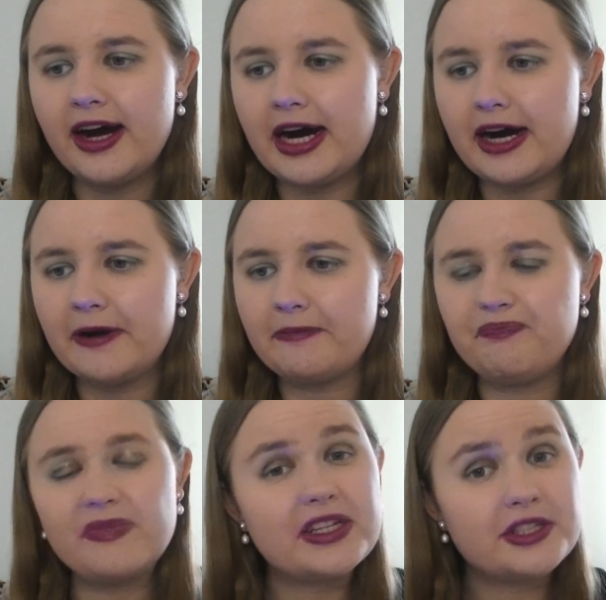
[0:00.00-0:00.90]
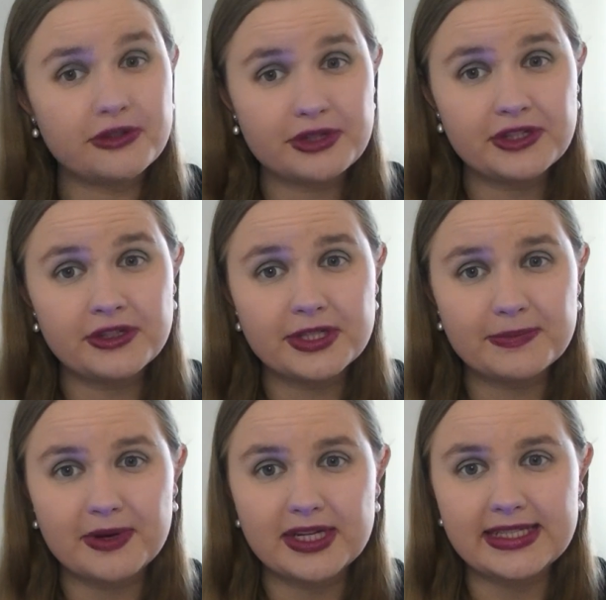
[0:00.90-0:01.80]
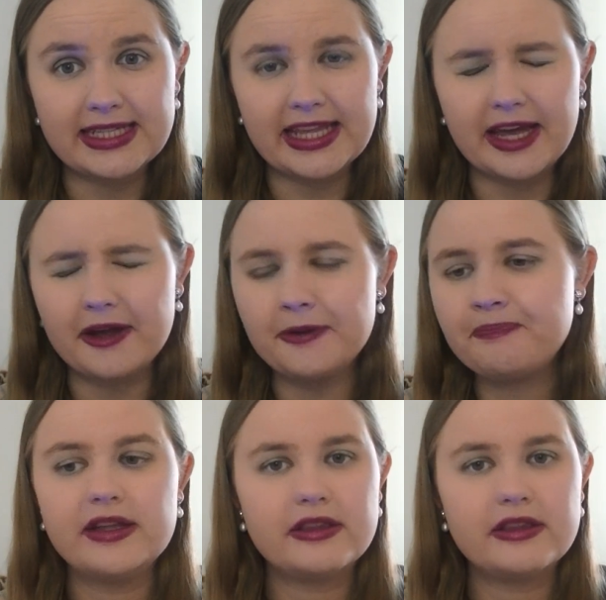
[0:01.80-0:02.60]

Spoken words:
So it's not surprising there.